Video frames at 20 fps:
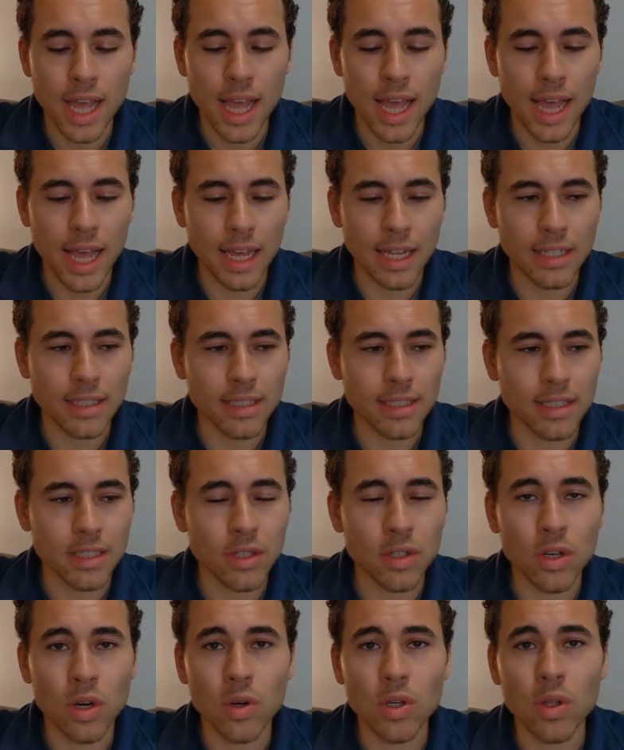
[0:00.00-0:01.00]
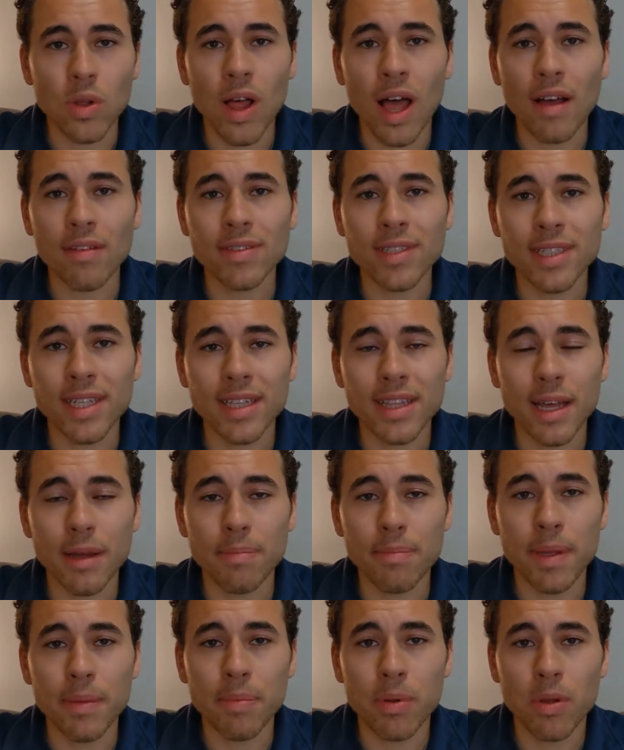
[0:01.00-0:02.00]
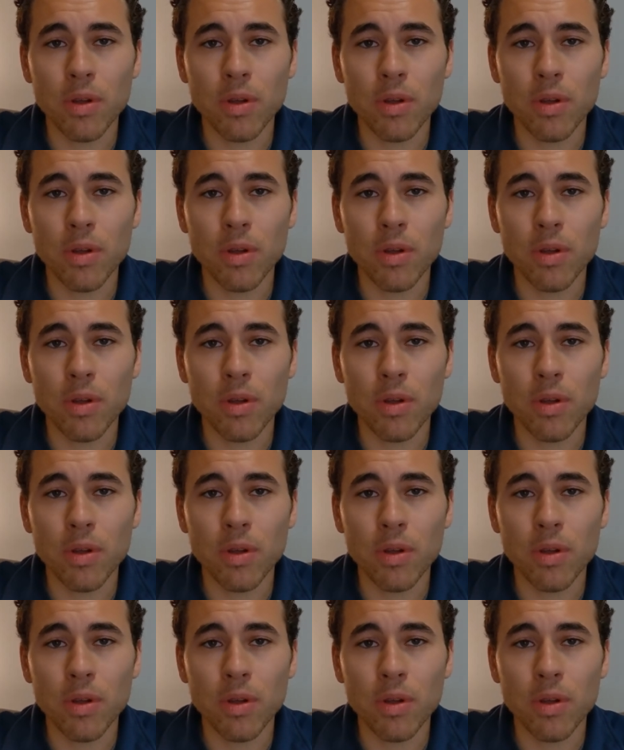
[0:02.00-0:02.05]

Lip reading: And you'll have seen that